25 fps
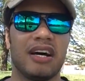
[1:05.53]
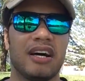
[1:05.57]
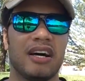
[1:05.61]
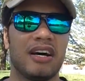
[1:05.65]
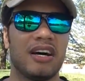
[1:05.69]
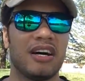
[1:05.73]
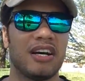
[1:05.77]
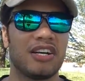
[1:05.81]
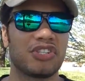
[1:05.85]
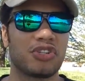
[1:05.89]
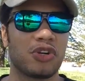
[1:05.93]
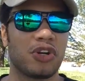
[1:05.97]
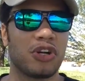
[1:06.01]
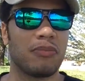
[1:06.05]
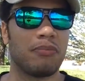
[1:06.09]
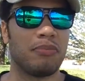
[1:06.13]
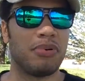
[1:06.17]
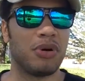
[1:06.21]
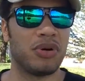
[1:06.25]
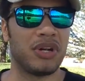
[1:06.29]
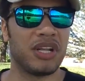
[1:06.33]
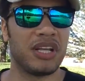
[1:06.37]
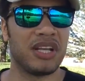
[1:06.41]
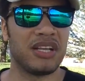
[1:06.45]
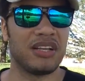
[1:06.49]
started
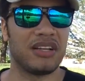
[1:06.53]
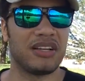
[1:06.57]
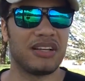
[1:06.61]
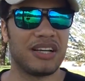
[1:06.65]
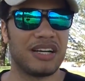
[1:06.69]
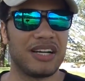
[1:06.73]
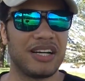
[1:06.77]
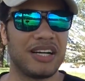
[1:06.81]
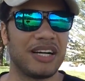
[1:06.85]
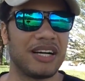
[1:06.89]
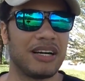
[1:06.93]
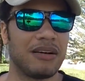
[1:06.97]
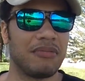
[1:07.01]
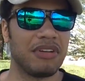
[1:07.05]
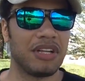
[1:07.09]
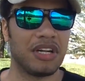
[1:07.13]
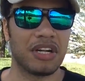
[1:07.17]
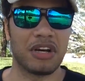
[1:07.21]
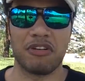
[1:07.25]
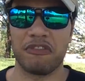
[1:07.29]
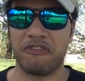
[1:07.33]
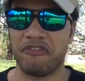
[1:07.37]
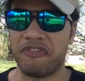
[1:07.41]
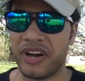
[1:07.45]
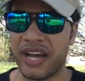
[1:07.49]
building,
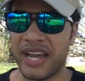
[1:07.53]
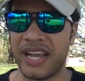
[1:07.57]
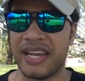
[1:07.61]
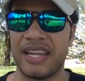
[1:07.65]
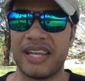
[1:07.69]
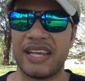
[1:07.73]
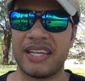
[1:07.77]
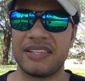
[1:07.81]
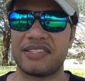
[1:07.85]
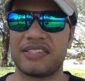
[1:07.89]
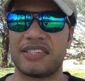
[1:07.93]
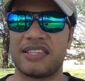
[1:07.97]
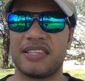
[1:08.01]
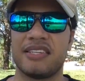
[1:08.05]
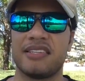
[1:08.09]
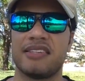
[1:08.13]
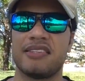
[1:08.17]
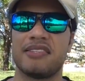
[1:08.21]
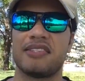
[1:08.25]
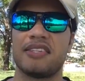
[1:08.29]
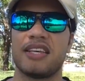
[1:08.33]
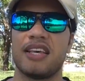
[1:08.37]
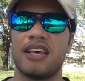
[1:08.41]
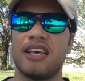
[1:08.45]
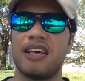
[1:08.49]

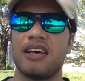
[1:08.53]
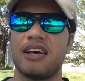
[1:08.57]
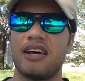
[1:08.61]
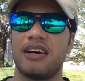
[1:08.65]
finances,